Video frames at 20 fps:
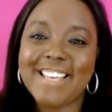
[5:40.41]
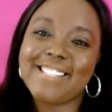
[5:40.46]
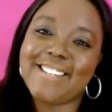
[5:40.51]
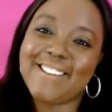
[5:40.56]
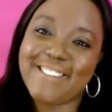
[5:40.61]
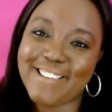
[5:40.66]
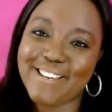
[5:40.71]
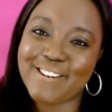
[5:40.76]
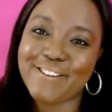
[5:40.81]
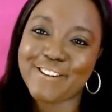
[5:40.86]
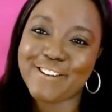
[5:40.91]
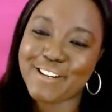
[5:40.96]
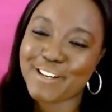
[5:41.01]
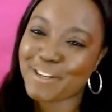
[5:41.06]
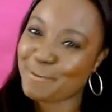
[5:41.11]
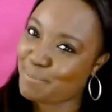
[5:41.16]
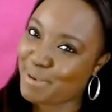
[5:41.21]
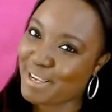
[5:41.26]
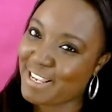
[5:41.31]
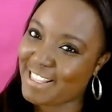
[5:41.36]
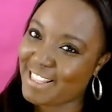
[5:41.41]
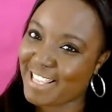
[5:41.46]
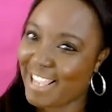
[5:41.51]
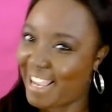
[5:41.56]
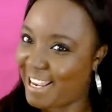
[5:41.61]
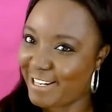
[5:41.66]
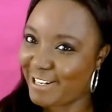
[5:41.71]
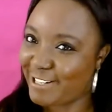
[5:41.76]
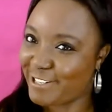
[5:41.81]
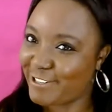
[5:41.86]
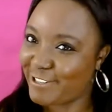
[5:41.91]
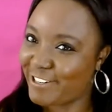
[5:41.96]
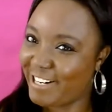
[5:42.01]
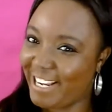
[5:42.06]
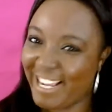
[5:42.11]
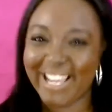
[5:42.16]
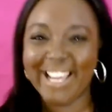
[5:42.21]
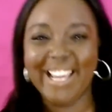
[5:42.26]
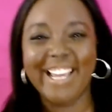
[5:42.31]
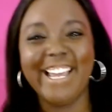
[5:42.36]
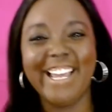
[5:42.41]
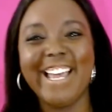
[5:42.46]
So then you can compete in the industry.